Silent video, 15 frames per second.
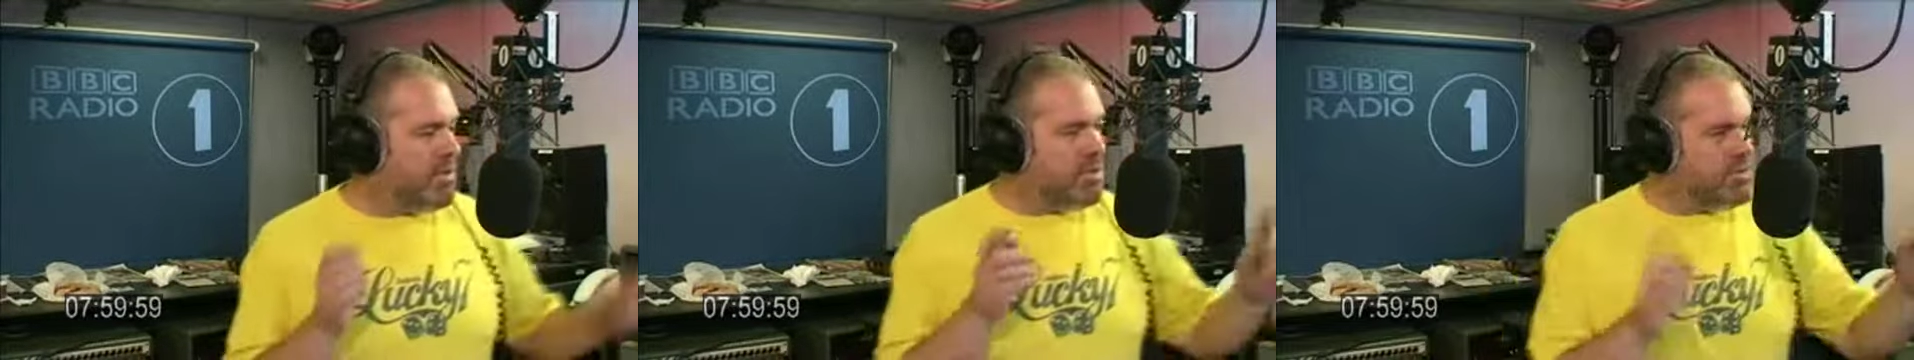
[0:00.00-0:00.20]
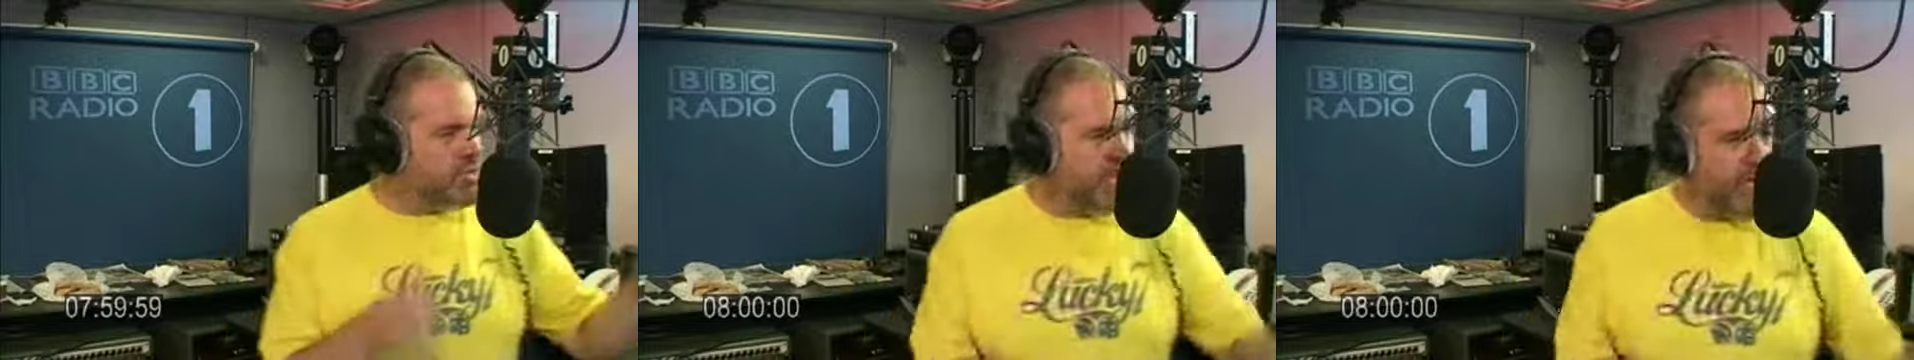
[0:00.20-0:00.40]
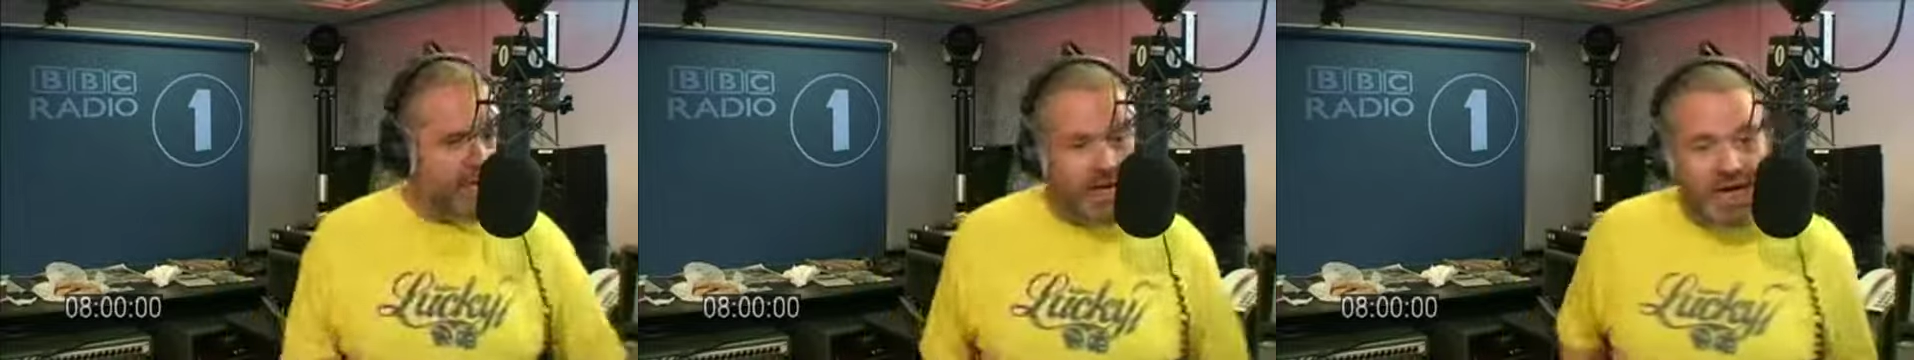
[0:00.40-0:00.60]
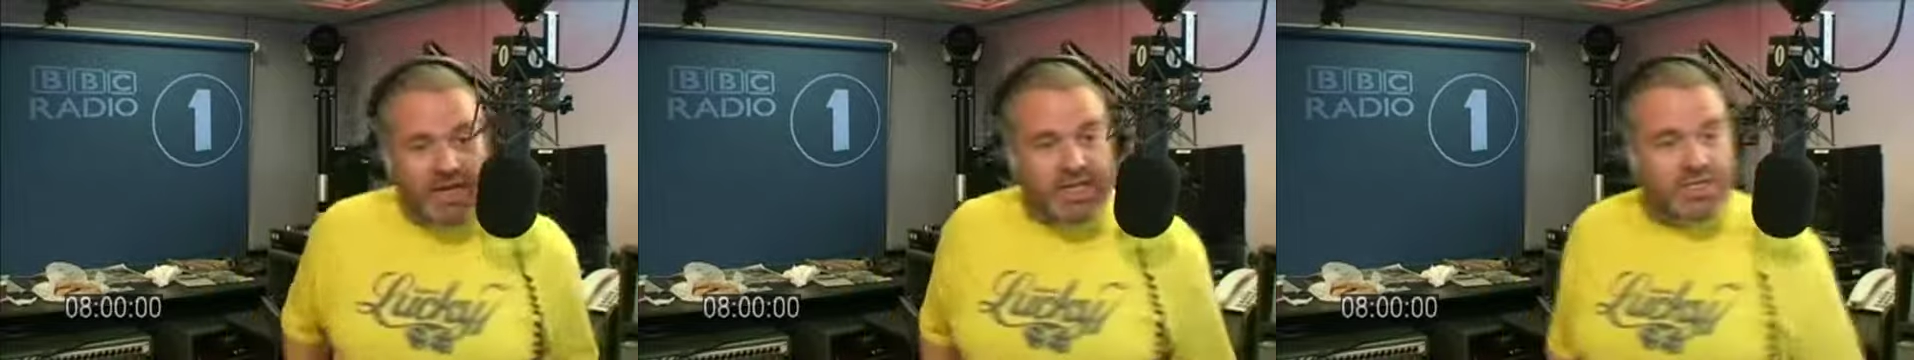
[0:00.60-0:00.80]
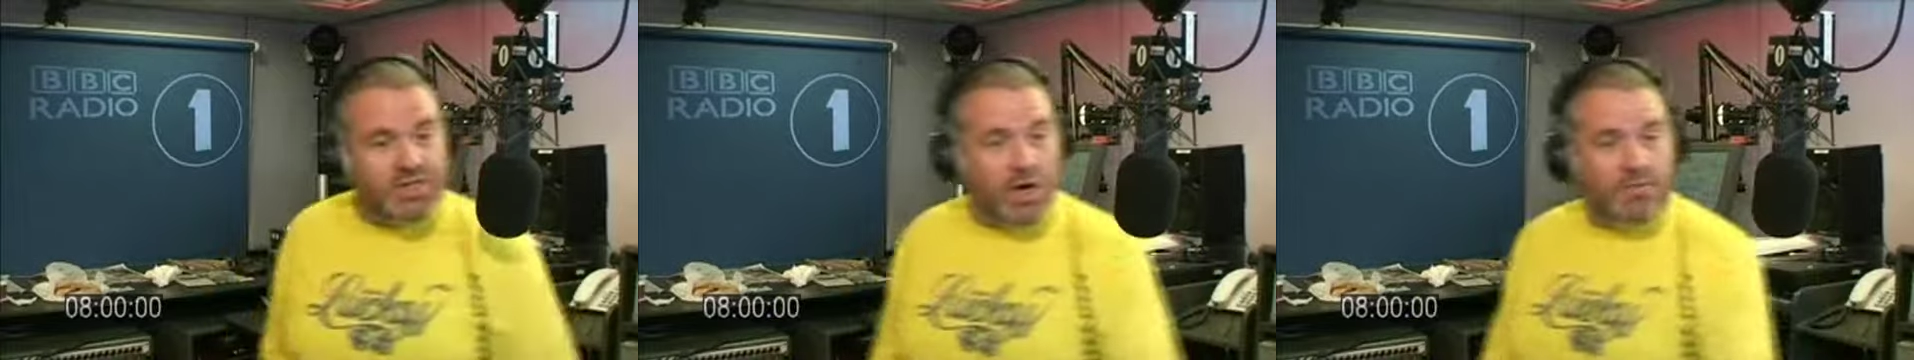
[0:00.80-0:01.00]
Andre here,
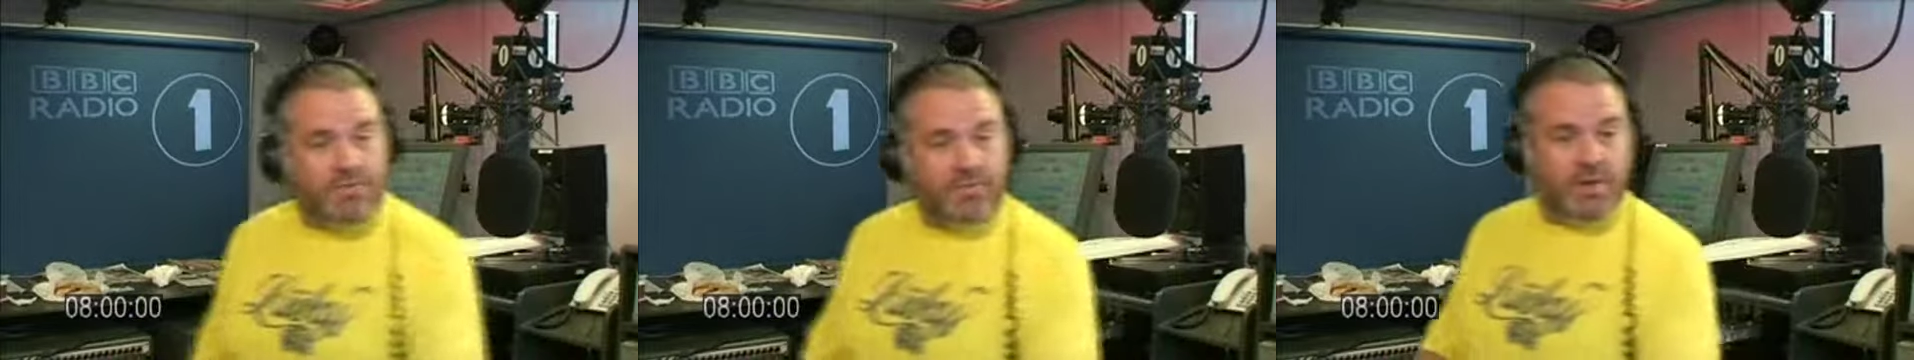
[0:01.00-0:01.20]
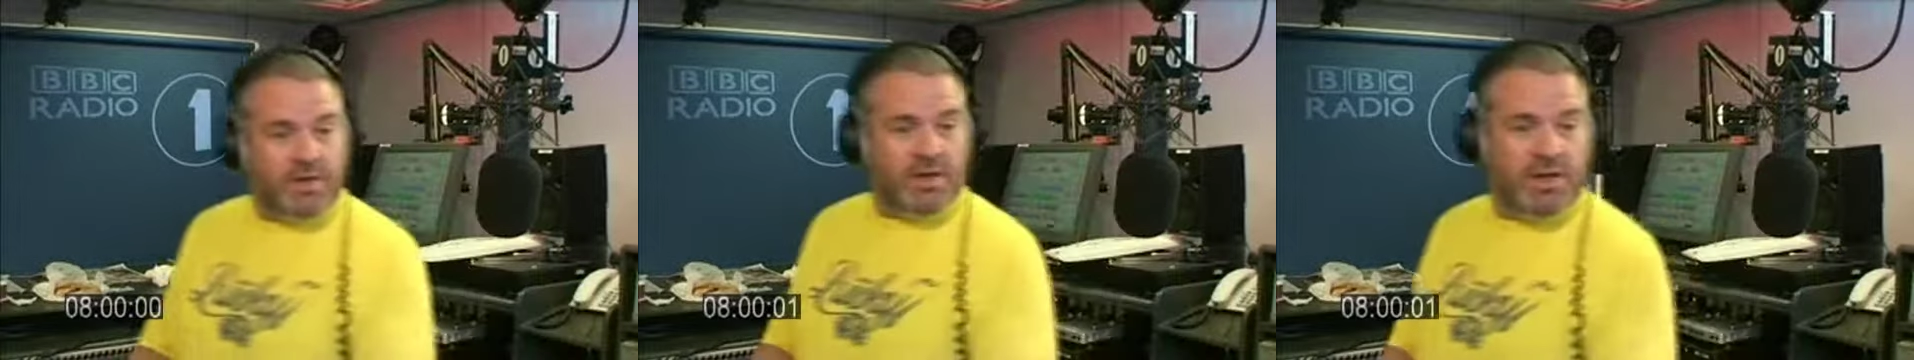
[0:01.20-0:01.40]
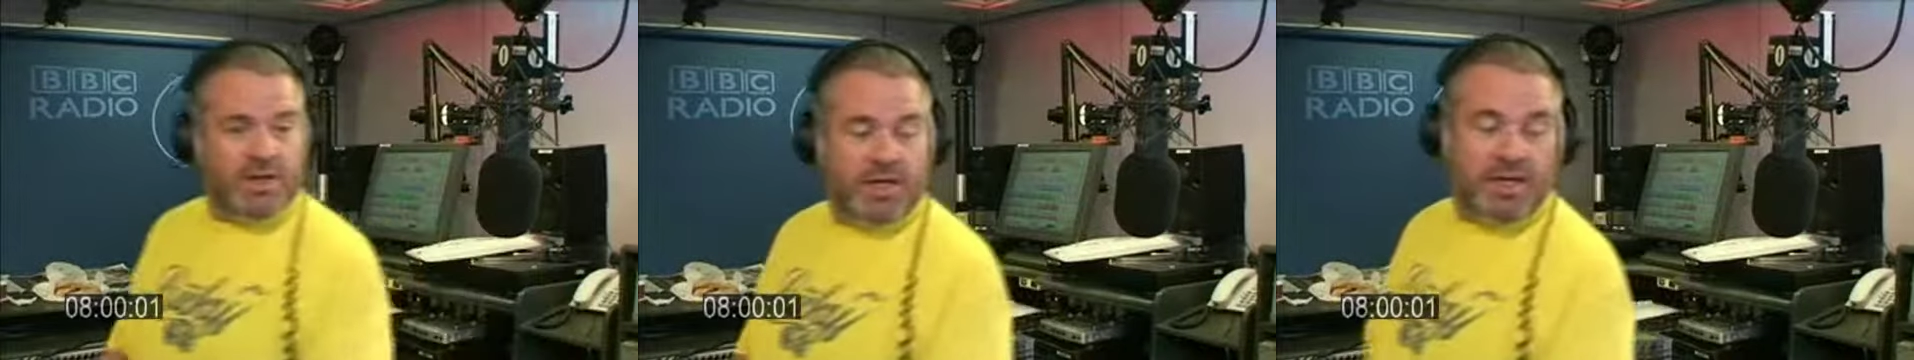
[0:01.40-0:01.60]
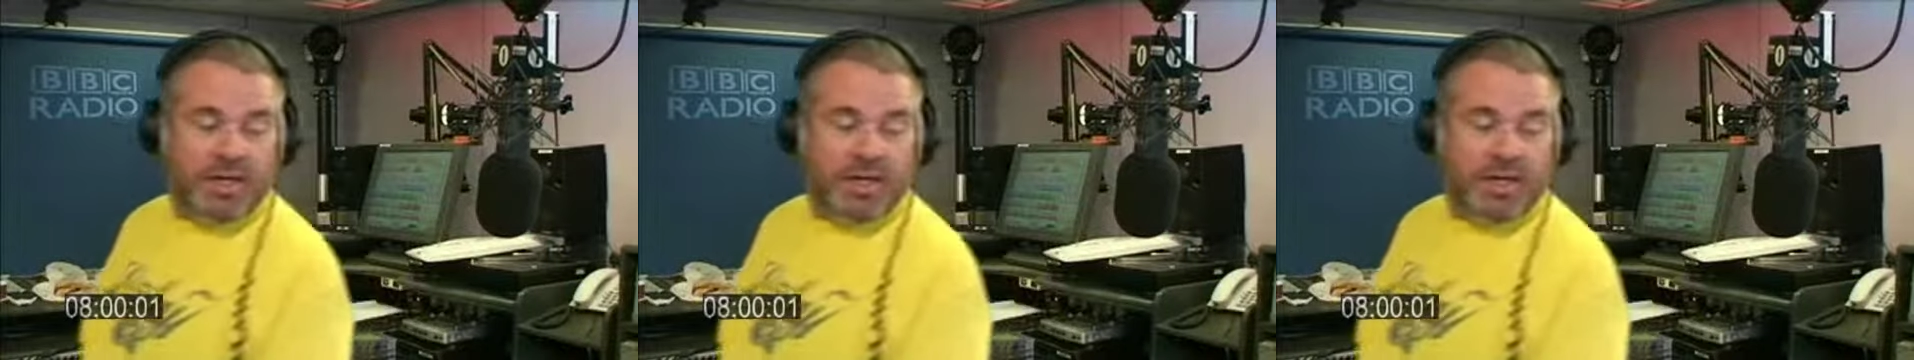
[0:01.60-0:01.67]
and he's off. Hmm.